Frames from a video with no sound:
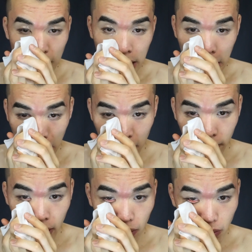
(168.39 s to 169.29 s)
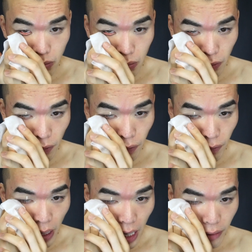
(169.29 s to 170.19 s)
I take about
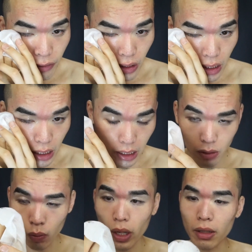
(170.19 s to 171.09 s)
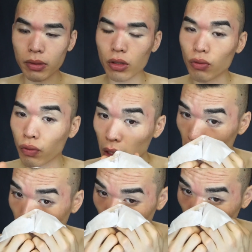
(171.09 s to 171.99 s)
5 to 6 wipes to
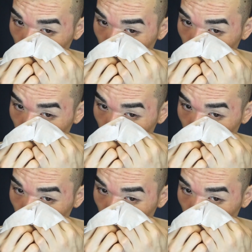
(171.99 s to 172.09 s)
really kind